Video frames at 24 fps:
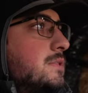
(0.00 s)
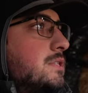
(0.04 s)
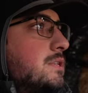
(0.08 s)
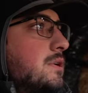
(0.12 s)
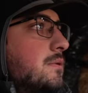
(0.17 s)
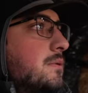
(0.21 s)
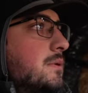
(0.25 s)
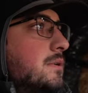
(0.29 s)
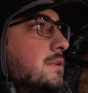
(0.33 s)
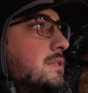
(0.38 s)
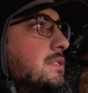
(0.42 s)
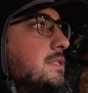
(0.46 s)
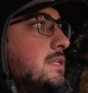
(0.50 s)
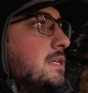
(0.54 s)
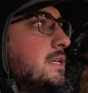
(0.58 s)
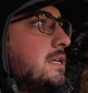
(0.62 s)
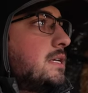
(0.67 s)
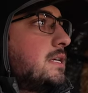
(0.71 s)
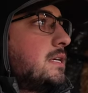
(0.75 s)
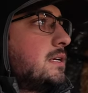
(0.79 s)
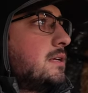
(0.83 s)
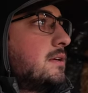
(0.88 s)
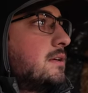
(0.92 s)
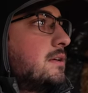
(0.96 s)
So we'll
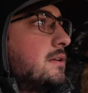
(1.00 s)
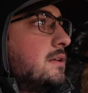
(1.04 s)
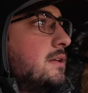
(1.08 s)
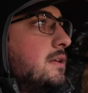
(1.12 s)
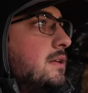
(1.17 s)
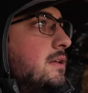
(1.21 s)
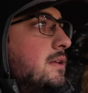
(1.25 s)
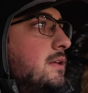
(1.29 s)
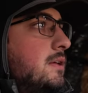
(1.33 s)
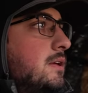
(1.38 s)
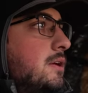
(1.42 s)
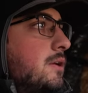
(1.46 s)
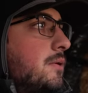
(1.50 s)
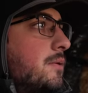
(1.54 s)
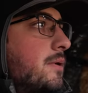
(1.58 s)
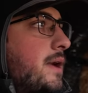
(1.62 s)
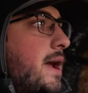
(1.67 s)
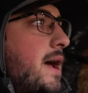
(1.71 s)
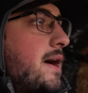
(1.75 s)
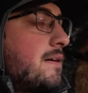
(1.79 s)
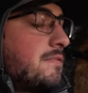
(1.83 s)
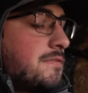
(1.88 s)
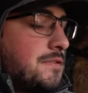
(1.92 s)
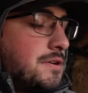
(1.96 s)
see. We're
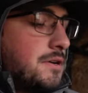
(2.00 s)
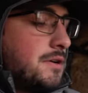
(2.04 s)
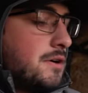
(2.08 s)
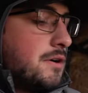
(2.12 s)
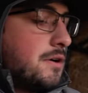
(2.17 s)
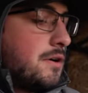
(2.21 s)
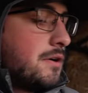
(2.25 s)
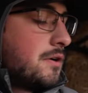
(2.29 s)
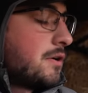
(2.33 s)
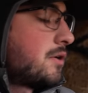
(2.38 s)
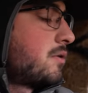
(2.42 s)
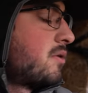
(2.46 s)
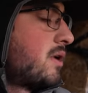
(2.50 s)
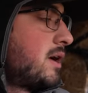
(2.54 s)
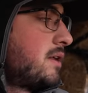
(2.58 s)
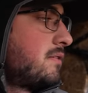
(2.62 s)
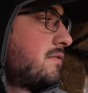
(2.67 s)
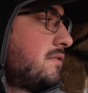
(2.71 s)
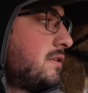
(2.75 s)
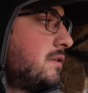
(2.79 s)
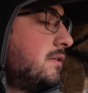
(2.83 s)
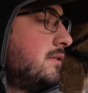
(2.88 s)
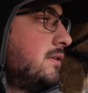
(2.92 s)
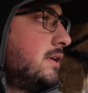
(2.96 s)
after quite a
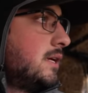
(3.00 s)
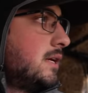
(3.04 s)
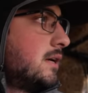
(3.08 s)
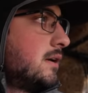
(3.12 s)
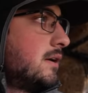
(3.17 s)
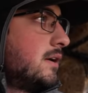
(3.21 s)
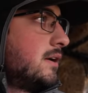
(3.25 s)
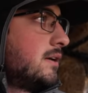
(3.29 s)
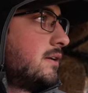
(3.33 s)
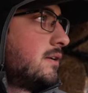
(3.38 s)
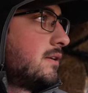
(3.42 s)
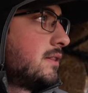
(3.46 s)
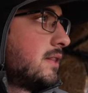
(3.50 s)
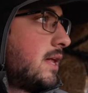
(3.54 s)
few deer.